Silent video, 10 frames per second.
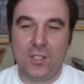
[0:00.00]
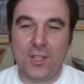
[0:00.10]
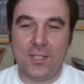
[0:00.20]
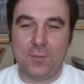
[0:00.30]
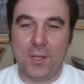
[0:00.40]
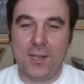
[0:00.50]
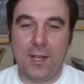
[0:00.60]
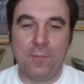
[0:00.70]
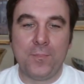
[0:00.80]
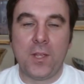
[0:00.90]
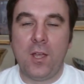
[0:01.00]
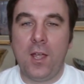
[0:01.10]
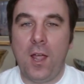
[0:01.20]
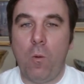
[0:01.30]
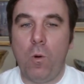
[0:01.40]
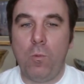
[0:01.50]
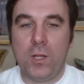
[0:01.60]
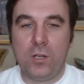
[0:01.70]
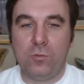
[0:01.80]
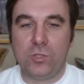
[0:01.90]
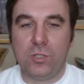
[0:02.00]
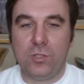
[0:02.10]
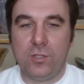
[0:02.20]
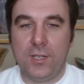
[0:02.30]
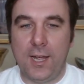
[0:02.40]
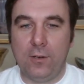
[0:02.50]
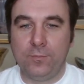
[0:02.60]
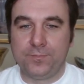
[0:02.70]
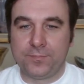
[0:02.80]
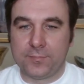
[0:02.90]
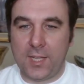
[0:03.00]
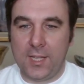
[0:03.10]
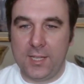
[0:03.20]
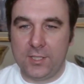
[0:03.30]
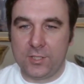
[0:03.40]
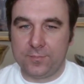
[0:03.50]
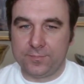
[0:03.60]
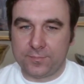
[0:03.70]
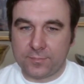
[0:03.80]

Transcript: So that's it. Now, what we can also do now is